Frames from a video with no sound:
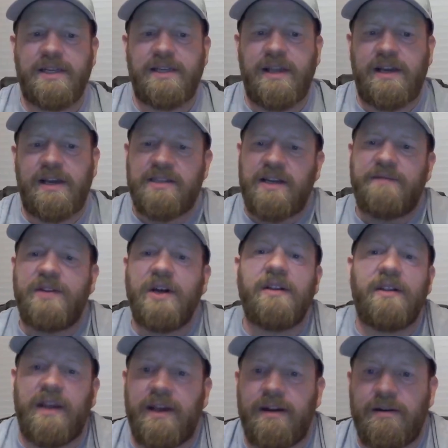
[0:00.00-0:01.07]
say that because I've
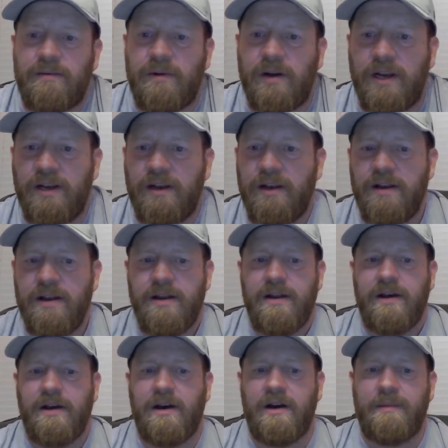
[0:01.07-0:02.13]
done that, right?
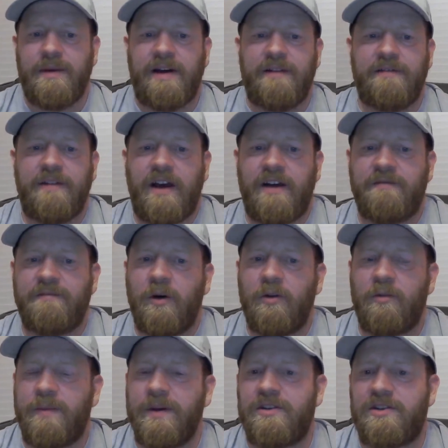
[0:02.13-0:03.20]
Yeah. I've
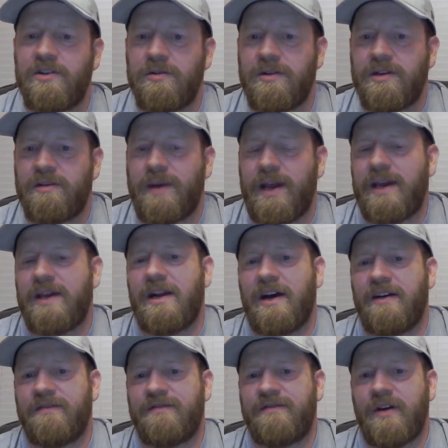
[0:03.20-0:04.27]
both been to them and
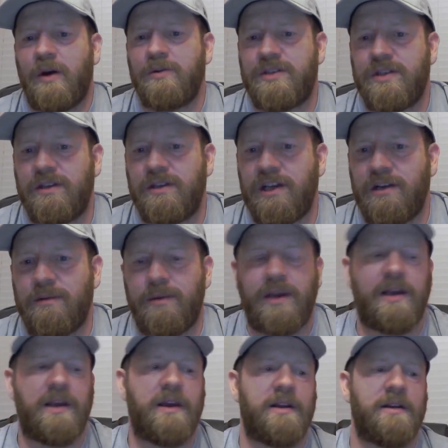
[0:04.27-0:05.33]
I've hosted them,
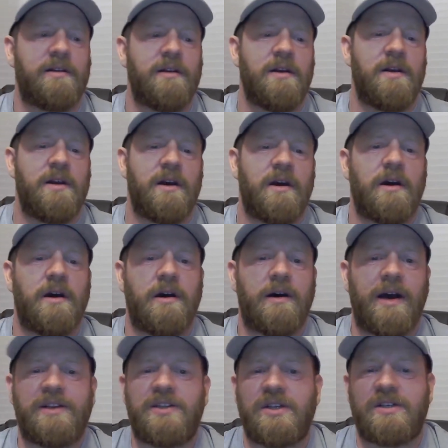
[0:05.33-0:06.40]
and
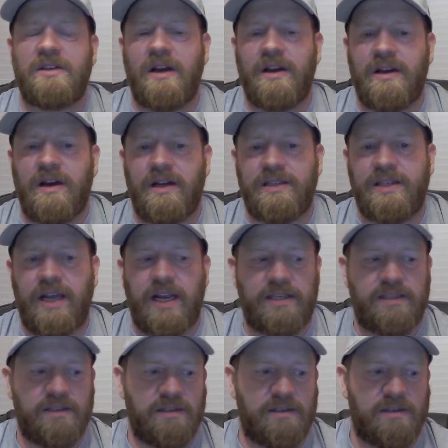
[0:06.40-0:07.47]
I just got
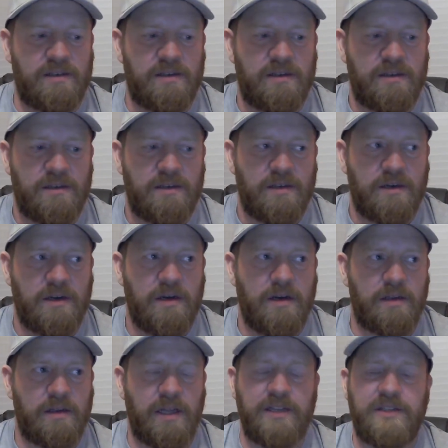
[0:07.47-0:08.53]
contacted
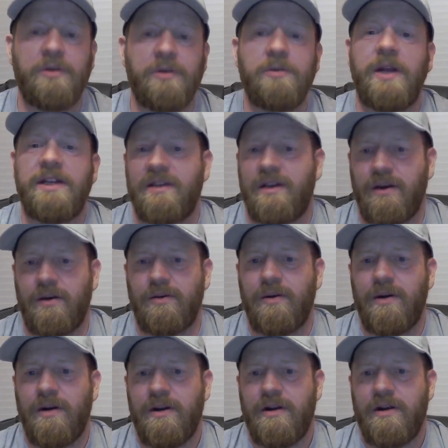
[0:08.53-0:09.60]
like 2 days ago
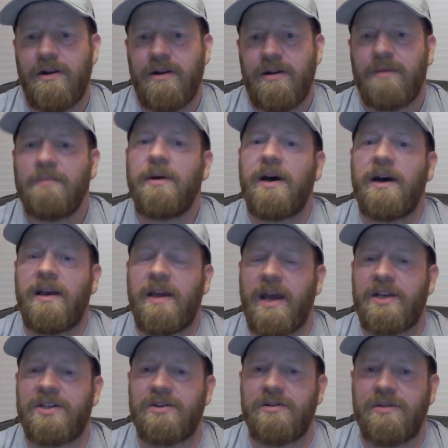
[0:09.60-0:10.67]
by a
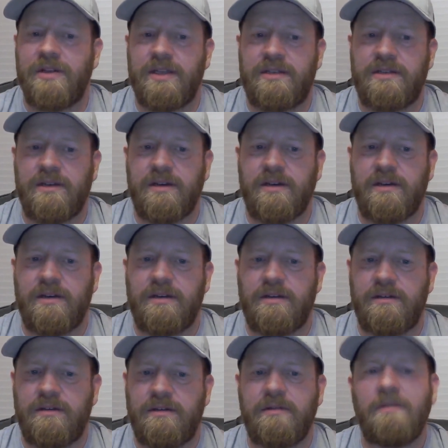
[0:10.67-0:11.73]
cacher that's
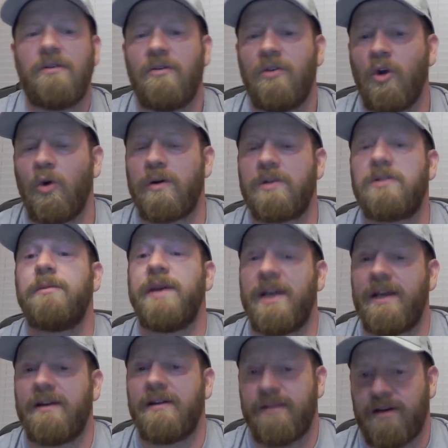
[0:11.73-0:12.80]
newer to
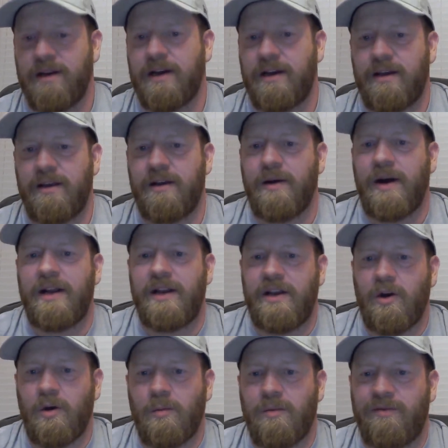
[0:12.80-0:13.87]
me. I didn't
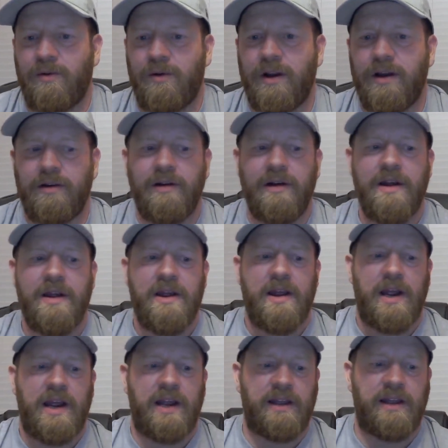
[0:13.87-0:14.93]
know him before now, and